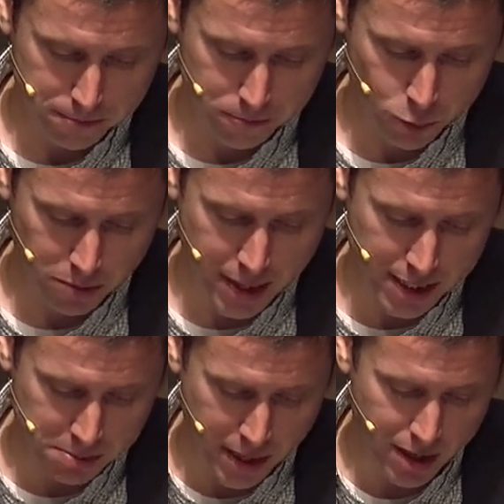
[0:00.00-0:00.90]
What
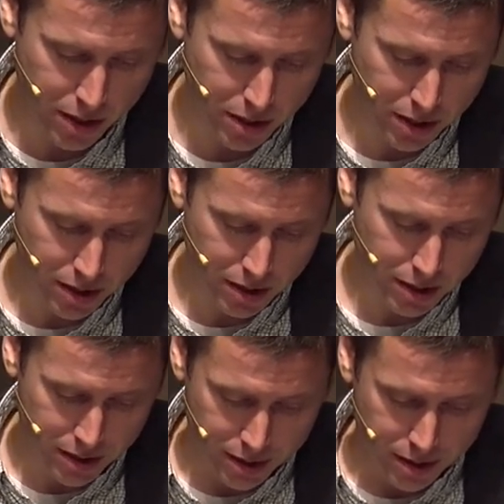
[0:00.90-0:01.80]
makes better
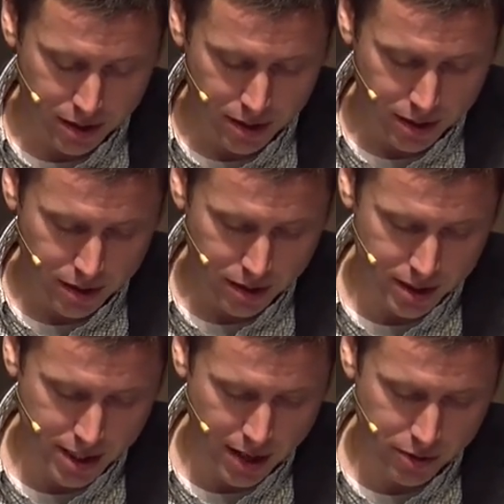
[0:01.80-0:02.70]
the
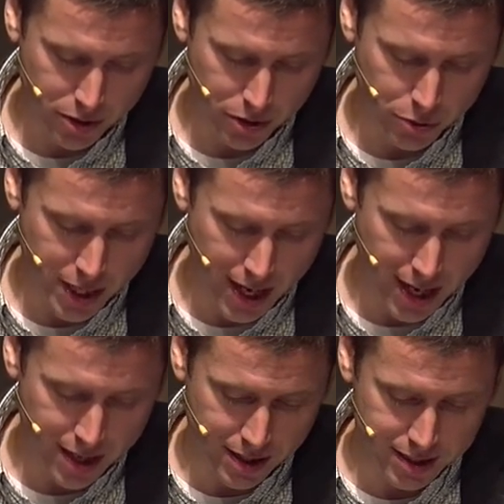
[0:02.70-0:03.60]
Savior who
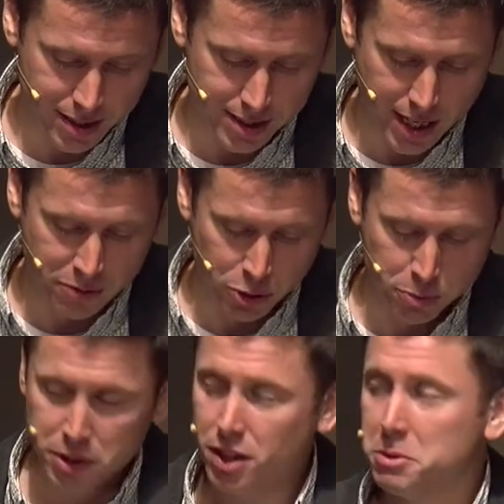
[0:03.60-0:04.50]
died is the Savior who
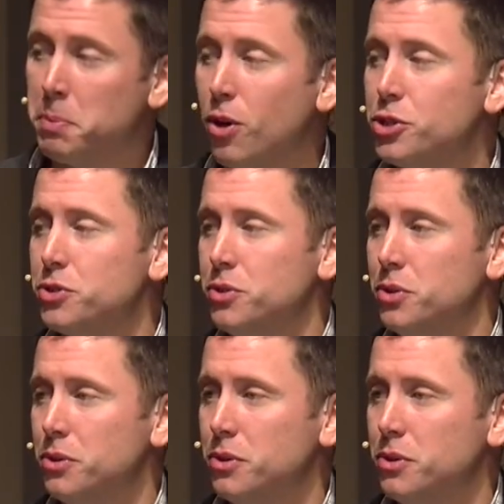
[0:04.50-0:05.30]
becomes personal.